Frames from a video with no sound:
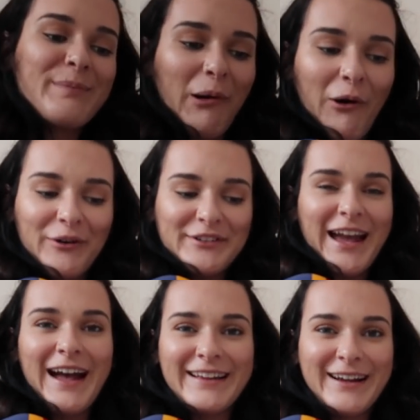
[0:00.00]
But
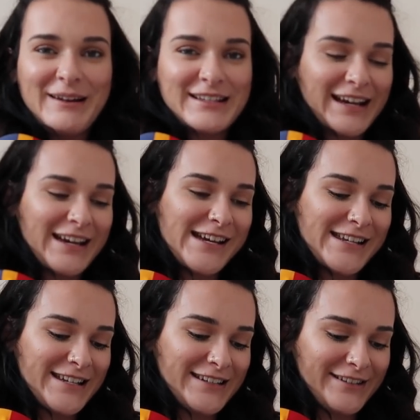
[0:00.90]
yeah, I'm
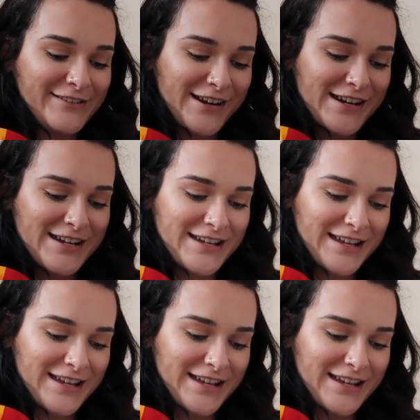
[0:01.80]
excited. It's a good